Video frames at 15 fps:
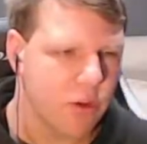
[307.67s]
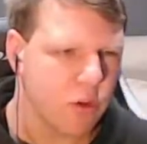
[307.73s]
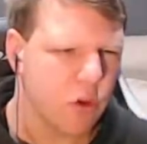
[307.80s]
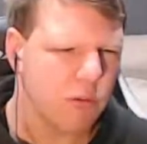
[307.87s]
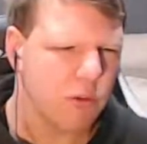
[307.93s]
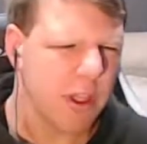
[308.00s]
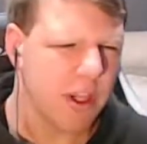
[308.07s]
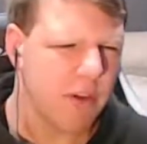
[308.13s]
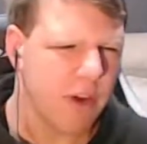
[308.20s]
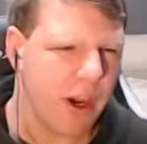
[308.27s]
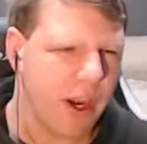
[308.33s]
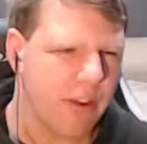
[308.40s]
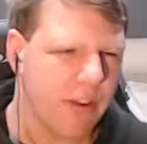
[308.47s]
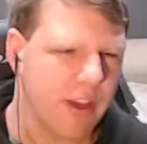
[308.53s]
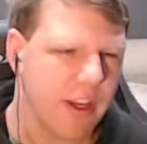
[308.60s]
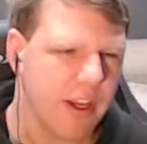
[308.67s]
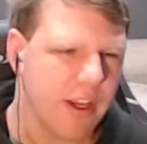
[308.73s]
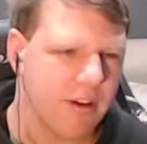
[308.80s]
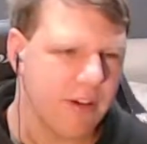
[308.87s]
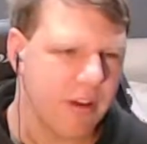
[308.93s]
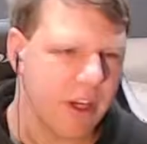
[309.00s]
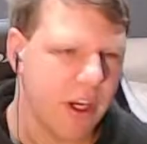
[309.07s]
normally around
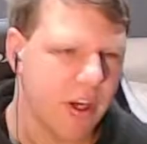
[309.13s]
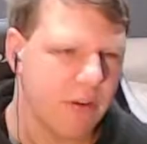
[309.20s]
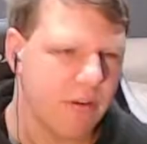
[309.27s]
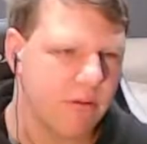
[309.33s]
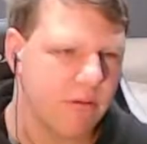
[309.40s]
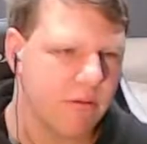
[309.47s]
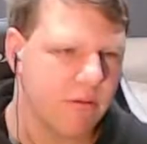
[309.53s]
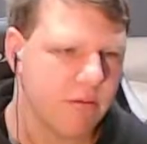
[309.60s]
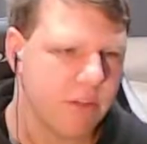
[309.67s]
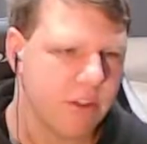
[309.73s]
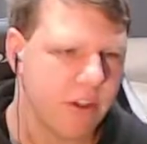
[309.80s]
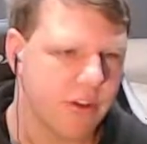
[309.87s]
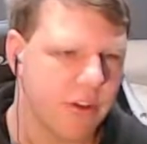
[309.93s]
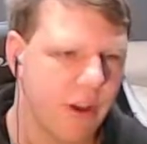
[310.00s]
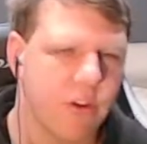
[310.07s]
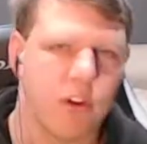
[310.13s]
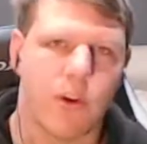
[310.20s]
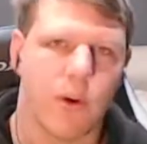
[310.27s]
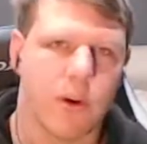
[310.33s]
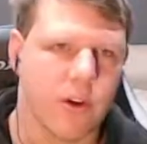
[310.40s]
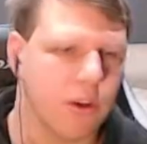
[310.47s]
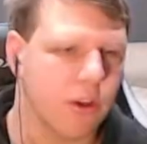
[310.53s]
the, just over
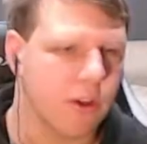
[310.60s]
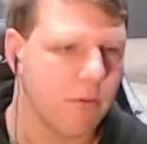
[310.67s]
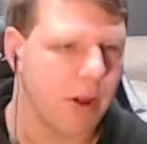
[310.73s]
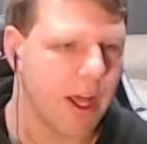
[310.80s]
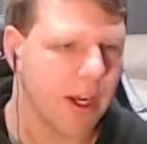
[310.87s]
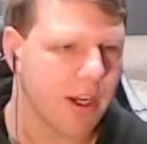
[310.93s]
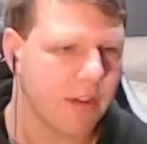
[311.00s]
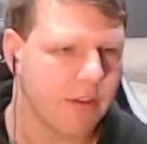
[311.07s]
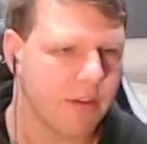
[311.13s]
$200 mark.